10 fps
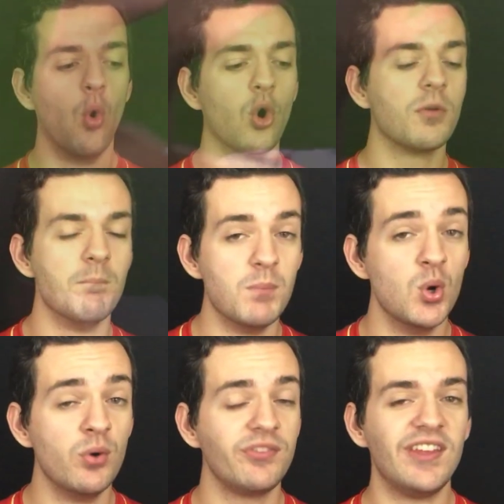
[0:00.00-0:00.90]
or
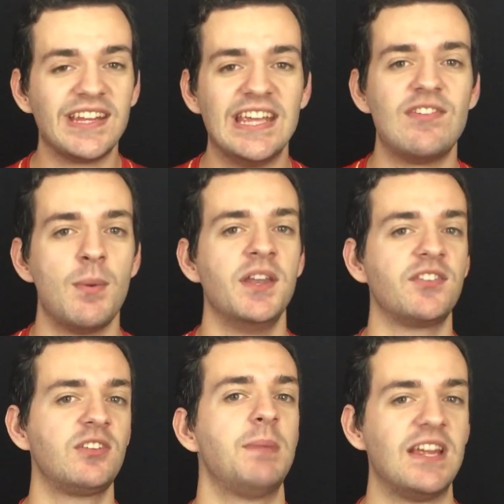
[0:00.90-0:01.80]
moves that give him
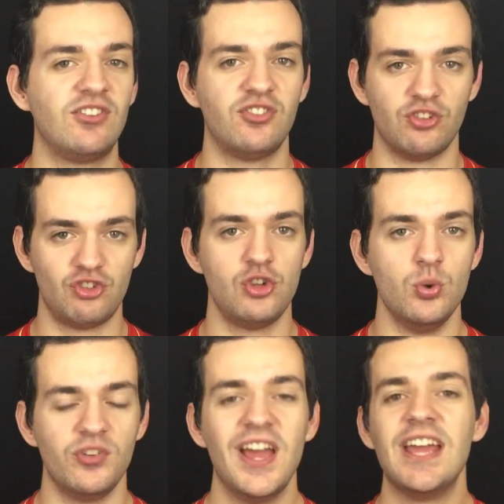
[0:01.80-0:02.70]
enough space to
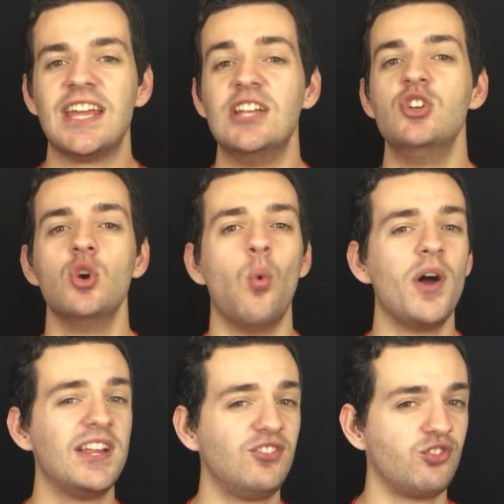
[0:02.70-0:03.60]
shoot. He knew
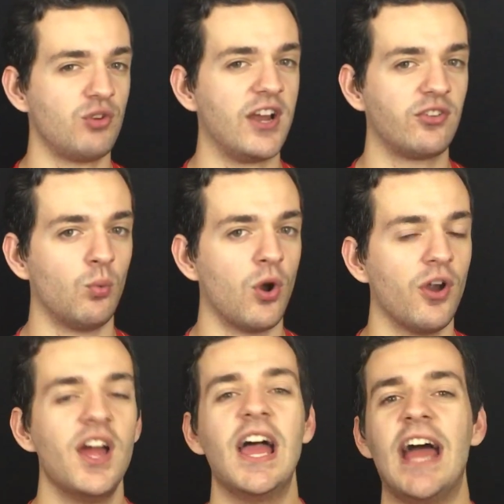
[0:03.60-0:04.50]
what his strengths
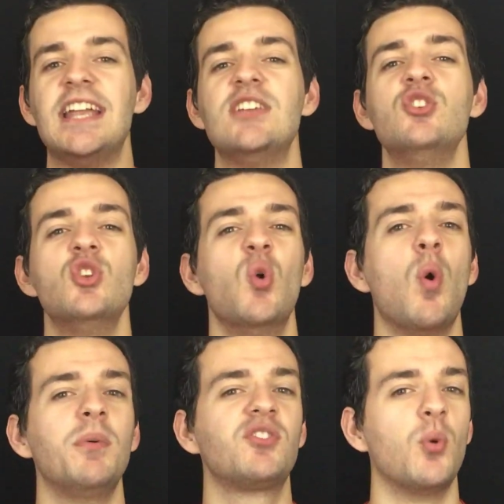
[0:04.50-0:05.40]
were, and he knew
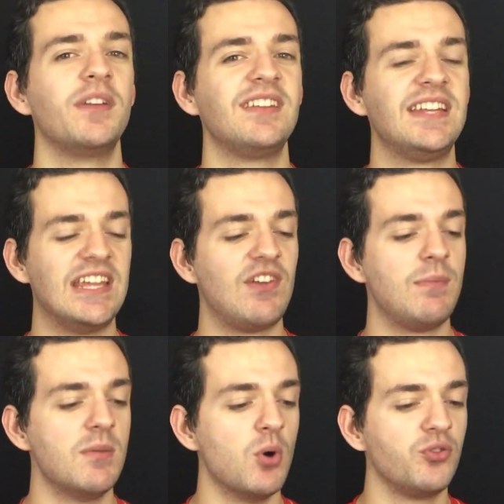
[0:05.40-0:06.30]
what was going to give
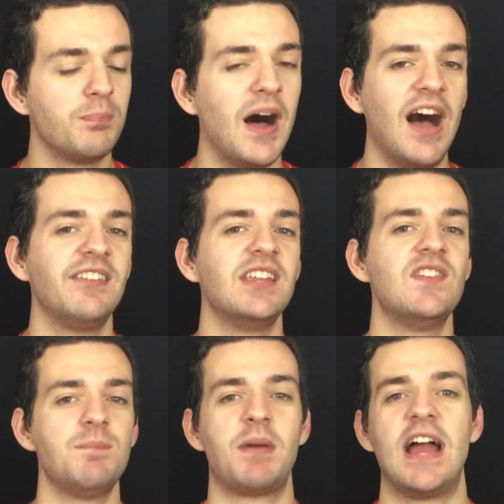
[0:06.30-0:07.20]
him the most
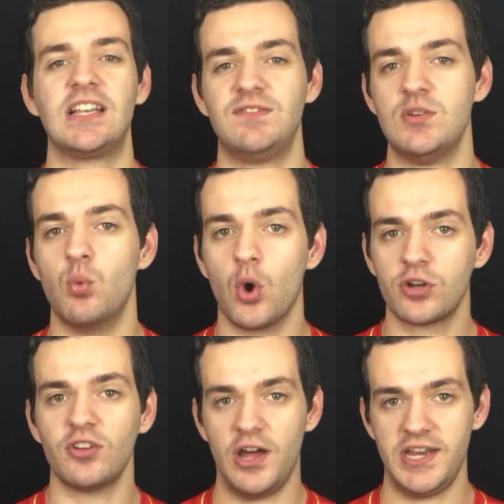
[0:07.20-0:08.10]
positive impact if he
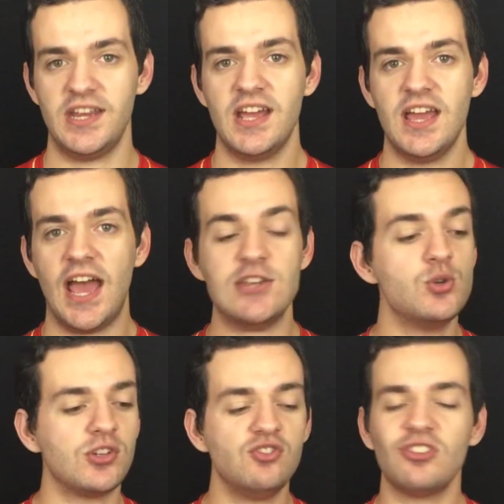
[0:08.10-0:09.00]
worked on it. And
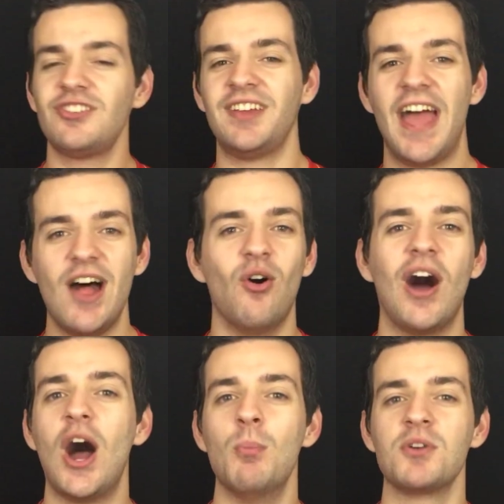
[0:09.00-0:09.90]
you can just
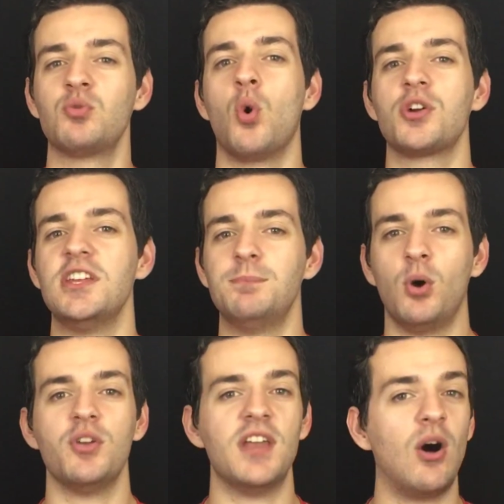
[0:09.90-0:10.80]
tell how much work he's
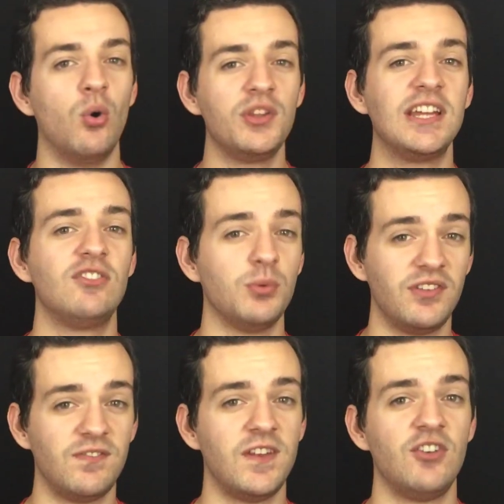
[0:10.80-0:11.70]
put not only into
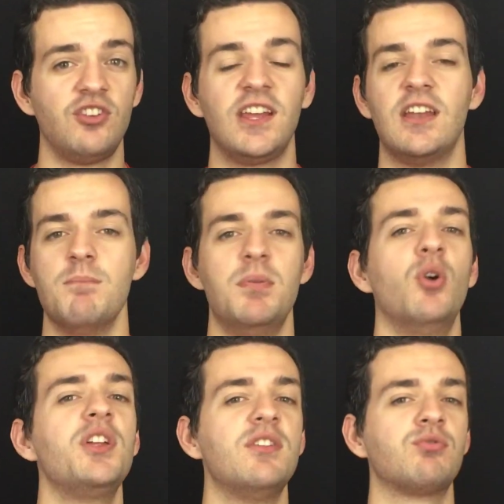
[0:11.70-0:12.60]
his finishing and
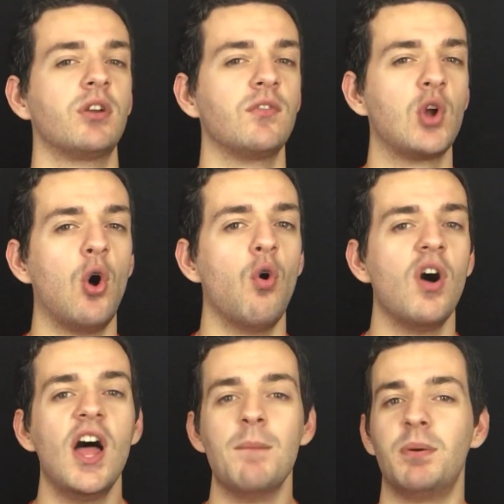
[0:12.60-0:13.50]
ability in front of
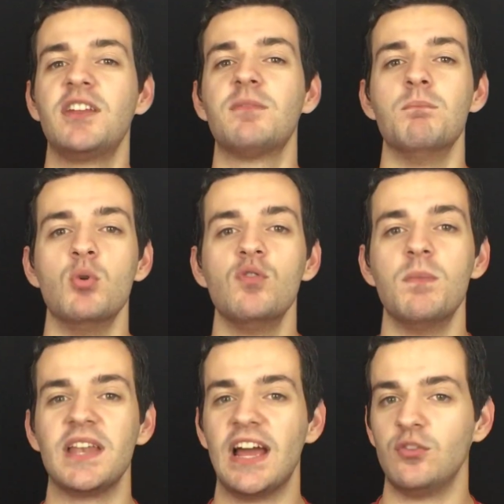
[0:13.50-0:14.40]
goal, but his
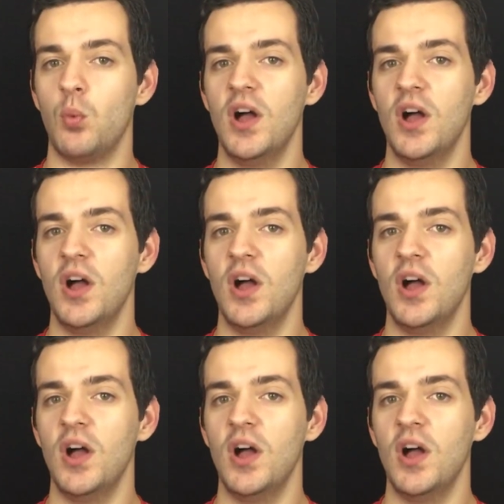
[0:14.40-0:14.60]
movement as